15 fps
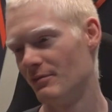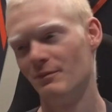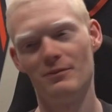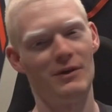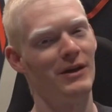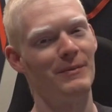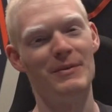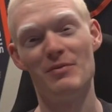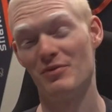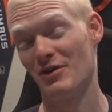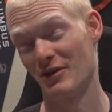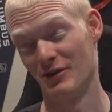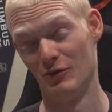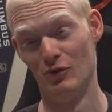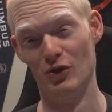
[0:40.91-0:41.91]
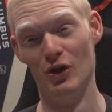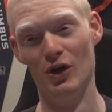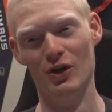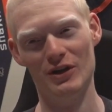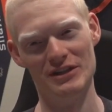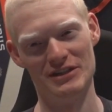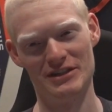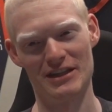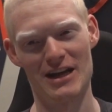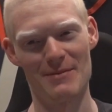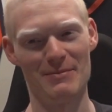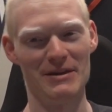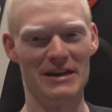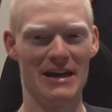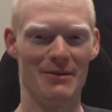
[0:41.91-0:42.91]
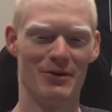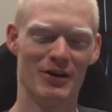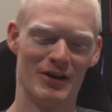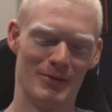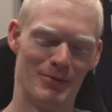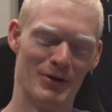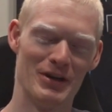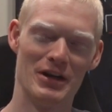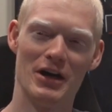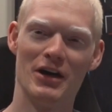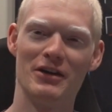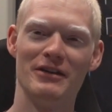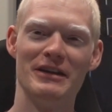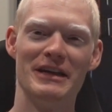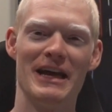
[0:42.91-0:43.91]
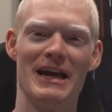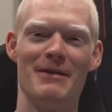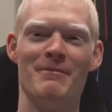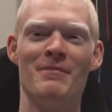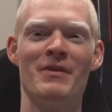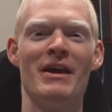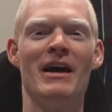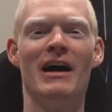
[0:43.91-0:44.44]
a lot of people called it a really sloppy game, called it a pretty ugly game